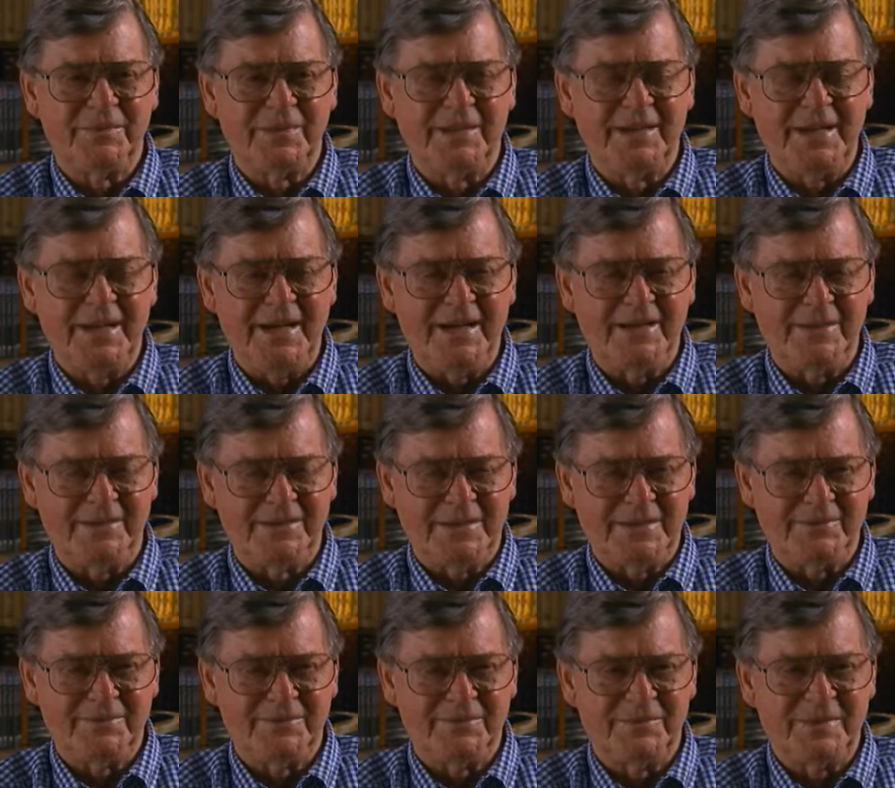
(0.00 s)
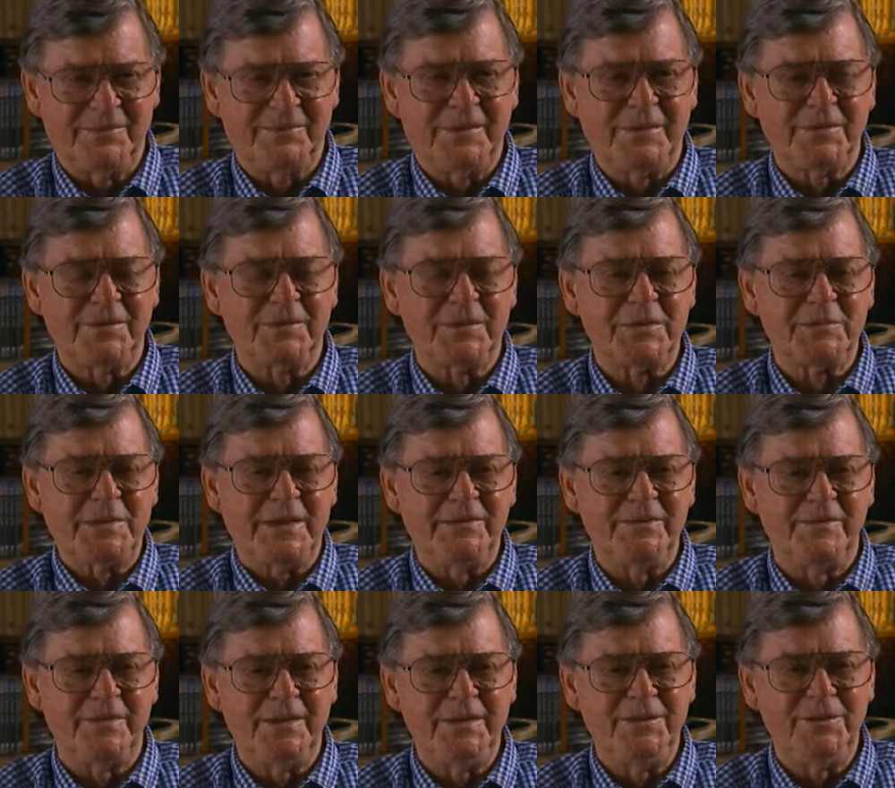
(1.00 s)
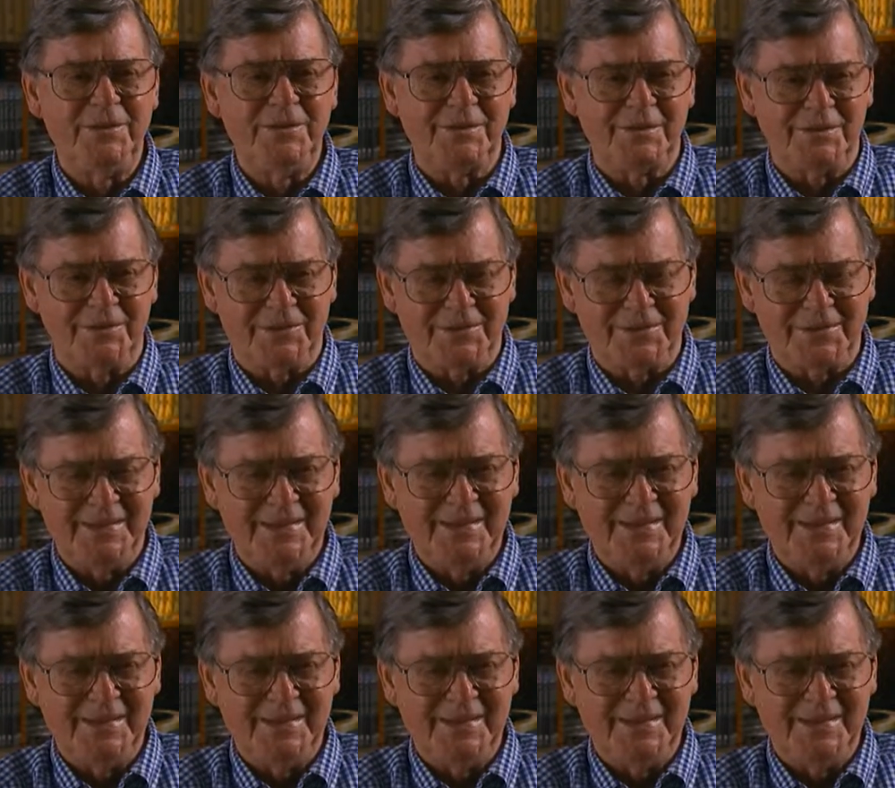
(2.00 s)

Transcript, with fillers: glad that I felt it was my vengeance.